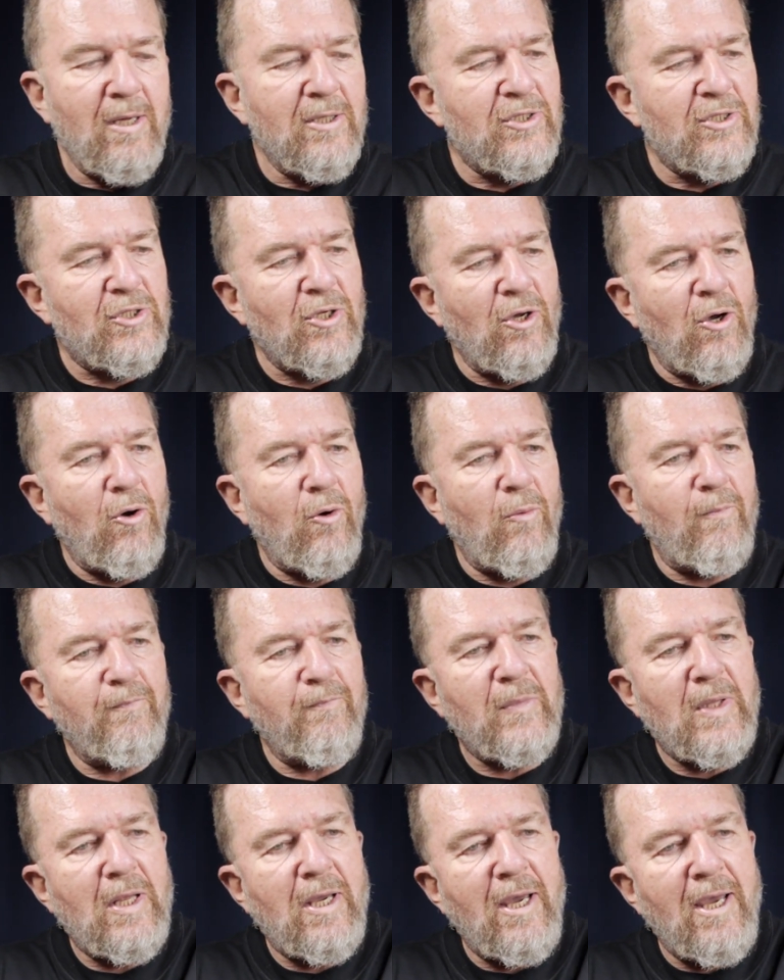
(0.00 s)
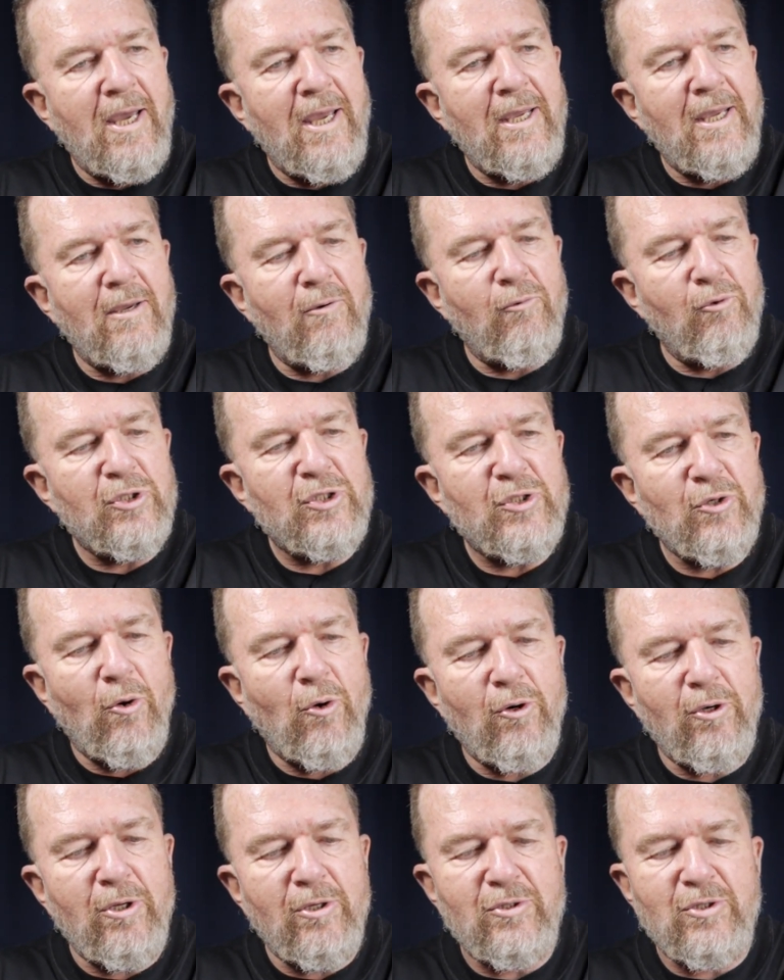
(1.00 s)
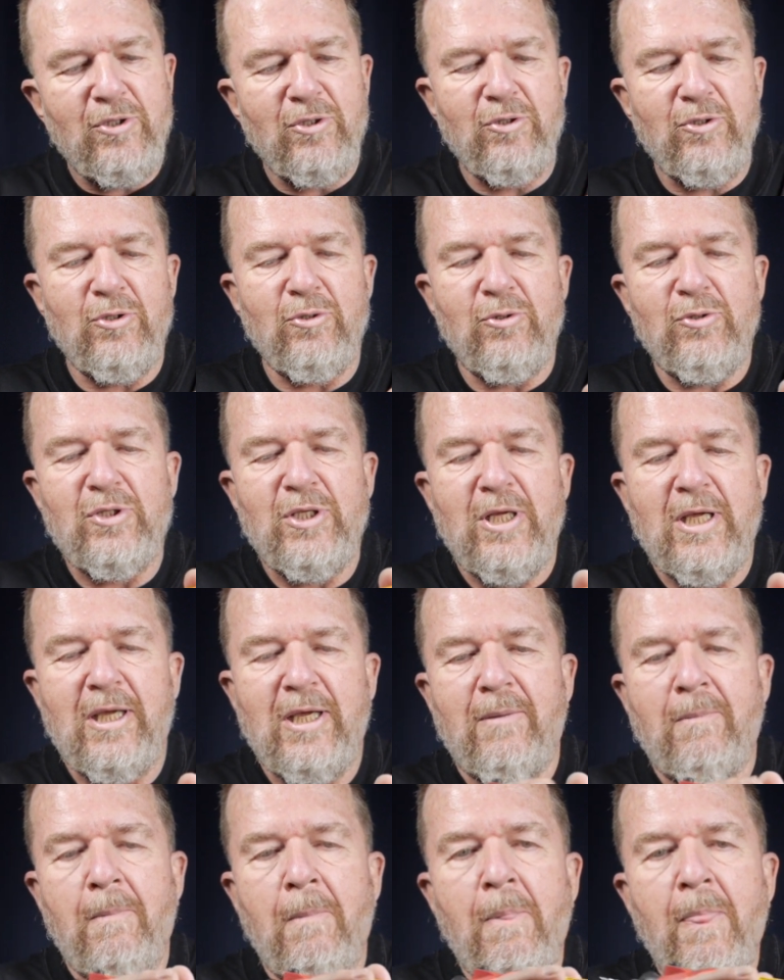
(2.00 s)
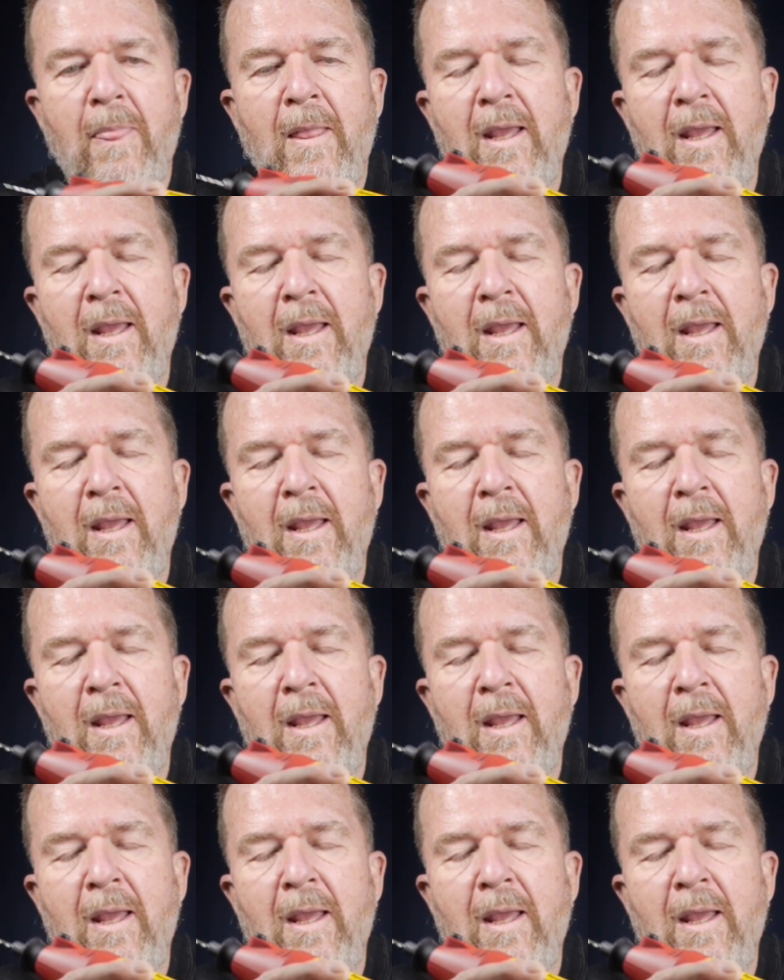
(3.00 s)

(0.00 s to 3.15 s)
So I resorted to using